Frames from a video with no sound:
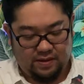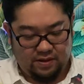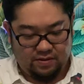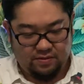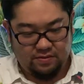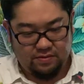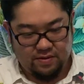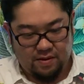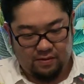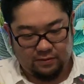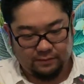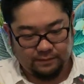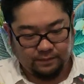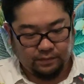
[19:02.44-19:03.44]
you
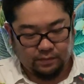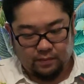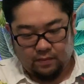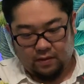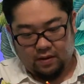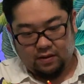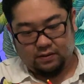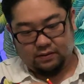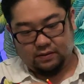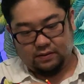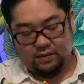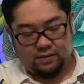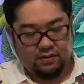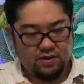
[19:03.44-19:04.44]

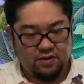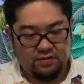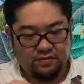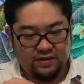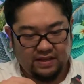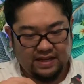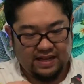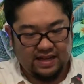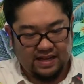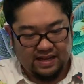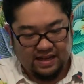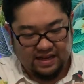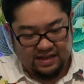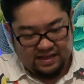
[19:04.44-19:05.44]
don't
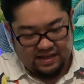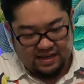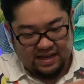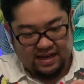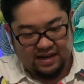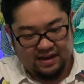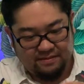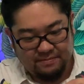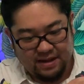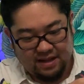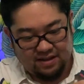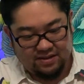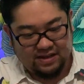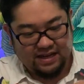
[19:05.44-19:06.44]
really get a
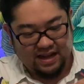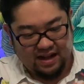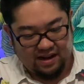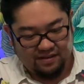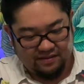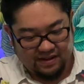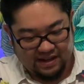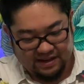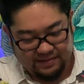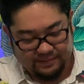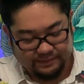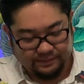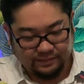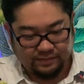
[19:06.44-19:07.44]
melody out of it.
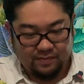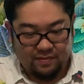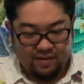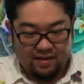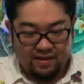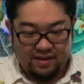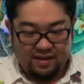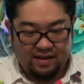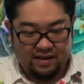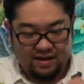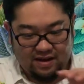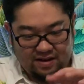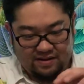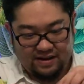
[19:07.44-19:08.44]

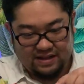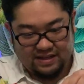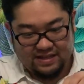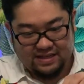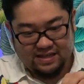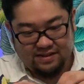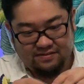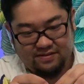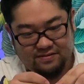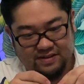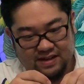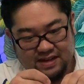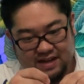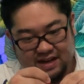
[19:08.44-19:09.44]
All right, let's see what
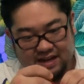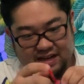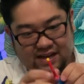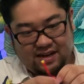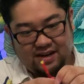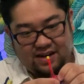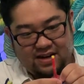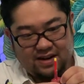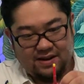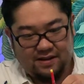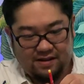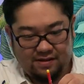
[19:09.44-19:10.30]
we got here.